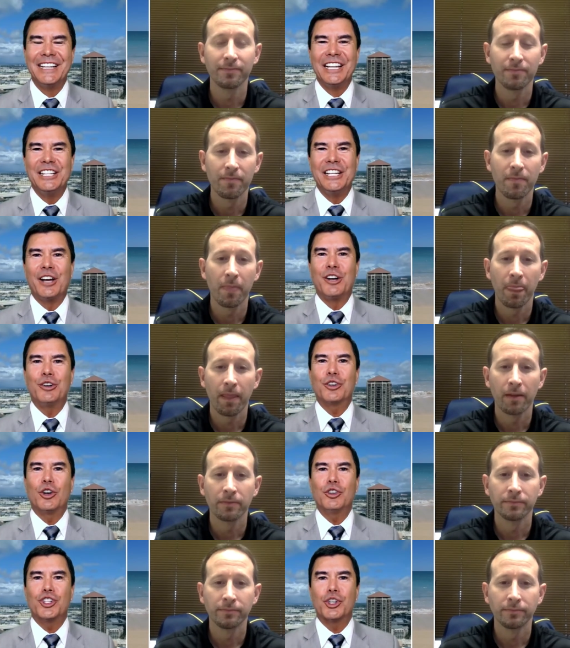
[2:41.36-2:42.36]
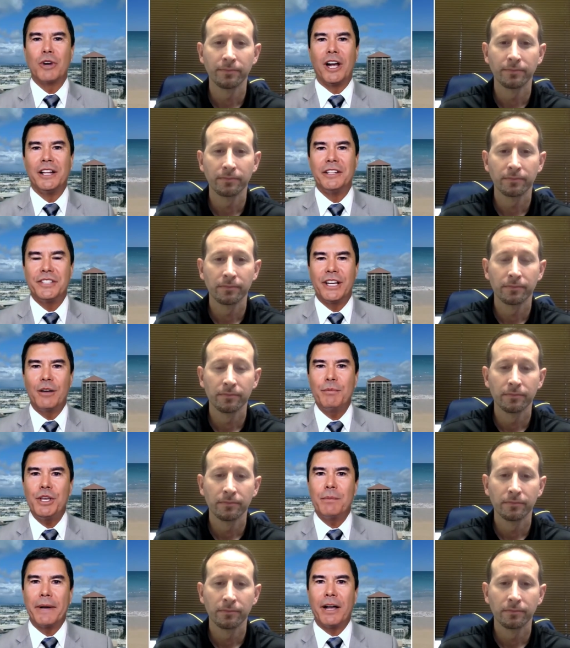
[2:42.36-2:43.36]
Speaker 1: Now, Coach Eran, tell me
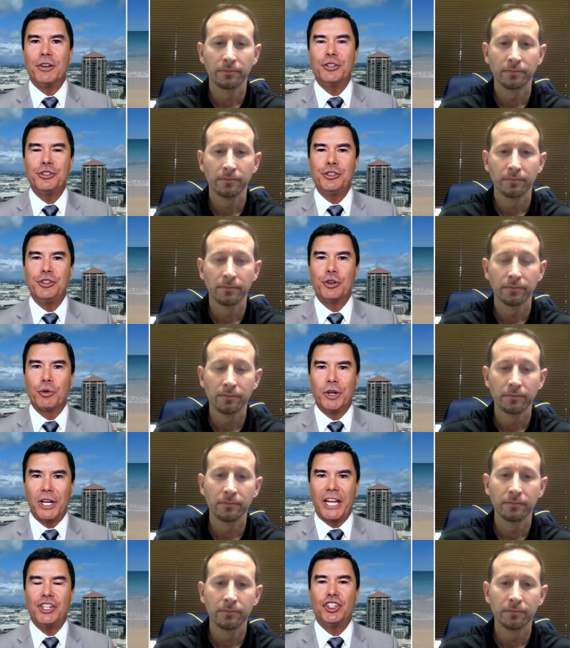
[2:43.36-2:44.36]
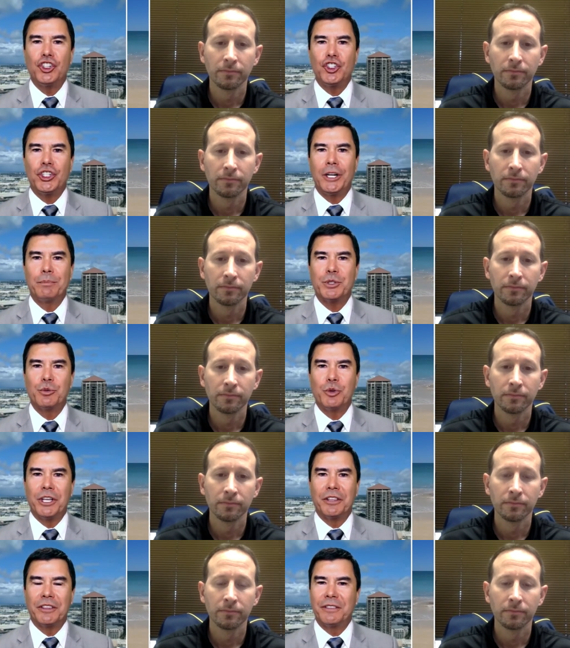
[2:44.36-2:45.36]
about your relationships with